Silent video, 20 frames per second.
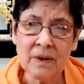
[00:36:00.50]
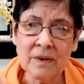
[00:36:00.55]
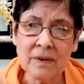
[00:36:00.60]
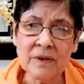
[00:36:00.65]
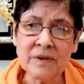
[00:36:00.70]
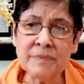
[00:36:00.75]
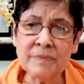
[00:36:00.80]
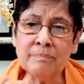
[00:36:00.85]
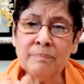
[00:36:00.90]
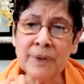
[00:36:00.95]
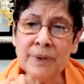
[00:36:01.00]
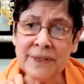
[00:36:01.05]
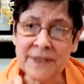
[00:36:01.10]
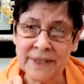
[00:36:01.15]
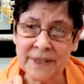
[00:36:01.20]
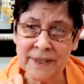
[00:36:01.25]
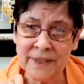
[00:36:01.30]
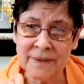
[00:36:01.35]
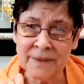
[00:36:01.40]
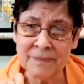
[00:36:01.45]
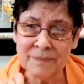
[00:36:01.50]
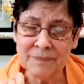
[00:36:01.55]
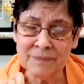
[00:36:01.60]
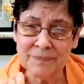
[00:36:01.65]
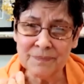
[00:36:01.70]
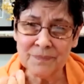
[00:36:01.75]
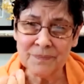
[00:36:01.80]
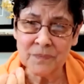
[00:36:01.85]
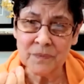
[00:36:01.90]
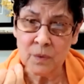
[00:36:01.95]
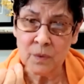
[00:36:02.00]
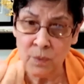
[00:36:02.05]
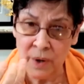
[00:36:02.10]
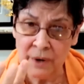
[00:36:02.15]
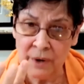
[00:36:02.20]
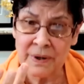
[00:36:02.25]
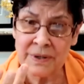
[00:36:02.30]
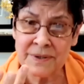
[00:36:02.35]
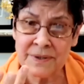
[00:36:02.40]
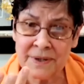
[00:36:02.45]
This buddhi,
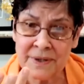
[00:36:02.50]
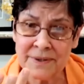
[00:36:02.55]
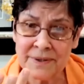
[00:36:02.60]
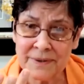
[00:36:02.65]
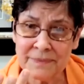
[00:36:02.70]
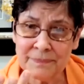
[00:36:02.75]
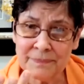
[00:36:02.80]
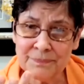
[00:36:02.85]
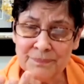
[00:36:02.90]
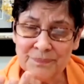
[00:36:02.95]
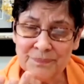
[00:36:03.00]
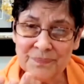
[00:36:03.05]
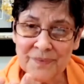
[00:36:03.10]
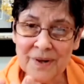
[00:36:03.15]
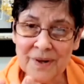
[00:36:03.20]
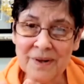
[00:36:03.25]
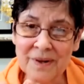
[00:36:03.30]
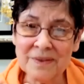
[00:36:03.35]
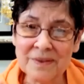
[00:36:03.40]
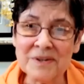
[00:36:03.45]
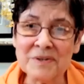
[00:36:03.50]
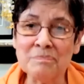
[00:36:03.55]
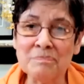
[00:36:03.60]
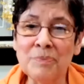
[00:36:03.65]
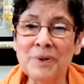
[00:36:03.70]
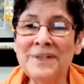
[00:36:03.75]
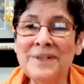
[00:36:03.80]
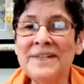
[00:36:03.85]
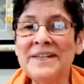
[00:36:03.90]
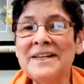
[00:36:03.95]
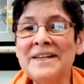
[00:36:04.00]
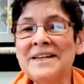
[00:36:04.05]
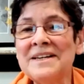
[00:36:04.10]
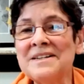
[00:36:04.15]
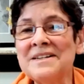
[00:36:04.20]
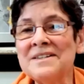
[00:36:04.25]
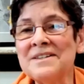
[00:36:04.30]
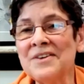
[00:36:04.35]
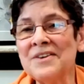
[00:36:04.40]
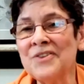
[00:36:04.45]
where is it? This buddhi
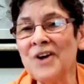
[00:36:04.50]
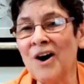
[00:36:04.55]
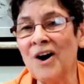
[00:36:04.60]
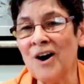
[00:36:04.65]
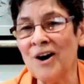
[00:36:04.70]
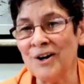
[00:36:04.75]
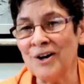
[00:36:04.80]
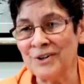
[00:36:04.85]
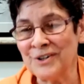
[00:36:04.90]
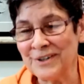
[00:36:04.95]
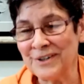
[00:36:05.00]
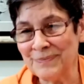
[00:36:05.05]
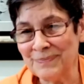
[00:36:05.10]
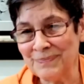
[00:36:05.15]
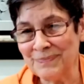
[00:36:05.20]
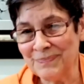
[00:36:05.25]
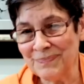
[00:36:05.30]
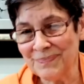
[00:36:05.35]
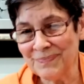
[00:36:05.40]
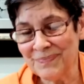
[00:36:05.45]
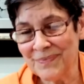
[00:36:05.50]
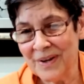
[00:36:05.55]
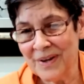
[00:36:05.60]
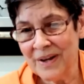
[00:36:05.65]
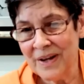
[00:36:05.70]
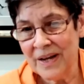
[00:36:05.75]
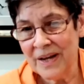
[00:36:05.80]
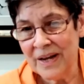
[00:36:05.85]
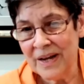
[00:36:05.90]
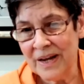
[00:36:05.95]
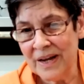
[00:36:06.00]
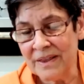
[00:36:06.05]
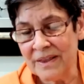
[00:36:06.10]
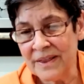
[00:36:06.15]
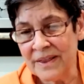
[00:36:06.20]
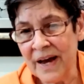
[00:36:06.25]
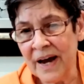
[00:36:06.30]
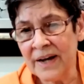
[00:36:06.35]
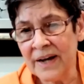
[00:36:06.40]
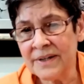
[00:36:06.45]
is in the heart. And
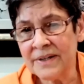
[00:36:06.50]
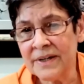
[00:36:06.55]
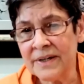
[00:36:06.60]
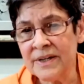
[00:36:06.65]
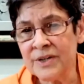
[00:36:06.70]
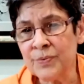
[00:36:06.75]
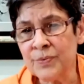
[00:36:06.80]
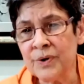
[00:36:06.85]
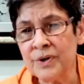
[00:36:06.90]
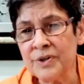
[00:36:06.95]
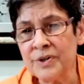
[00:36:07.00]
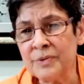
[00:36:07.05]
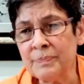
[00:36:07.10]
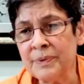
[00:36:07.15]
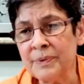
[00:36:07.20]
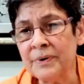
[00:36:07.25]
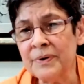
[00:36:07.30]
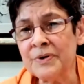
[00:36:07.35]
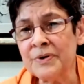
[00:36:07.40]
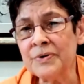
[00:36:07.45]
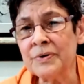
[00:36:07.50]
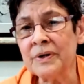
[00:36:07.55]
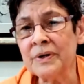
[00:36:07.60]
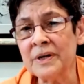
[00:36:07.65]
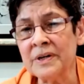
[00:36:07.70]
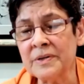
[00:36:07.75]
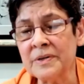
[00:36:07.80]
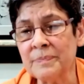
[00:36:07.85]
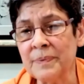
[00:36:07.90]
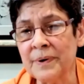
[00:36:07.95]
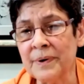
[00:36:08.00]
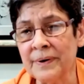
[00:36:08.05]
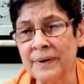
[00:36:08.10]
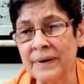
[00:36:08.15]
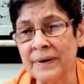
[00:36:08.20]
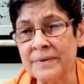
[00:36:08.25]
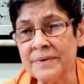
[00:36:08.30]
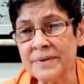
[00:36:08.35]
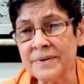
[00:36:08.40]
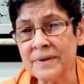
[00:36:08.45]
that is where spiritual
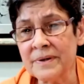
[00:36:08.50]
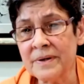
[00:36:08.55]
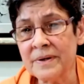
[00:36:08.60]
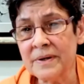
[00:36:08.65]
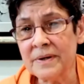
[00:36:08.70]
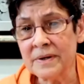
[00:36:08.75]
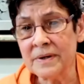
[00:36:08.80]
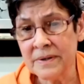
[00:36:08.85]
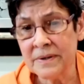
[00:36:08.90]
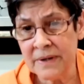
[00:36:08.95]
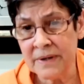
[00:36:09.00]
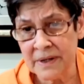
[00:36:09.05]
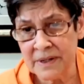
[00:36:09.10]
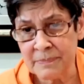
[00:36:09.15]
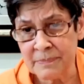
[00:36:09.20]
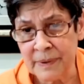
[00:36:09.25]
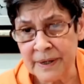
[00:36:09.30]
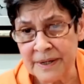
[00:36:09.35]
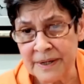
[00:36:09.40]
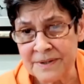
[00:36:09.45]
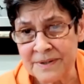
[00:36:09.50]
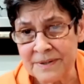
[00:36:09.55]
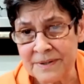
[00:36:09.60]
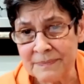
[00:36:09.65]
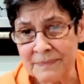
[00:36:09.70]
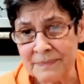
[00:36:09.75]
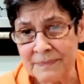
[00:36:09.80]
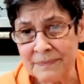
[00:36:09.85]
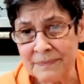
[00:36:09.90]
experience takes place.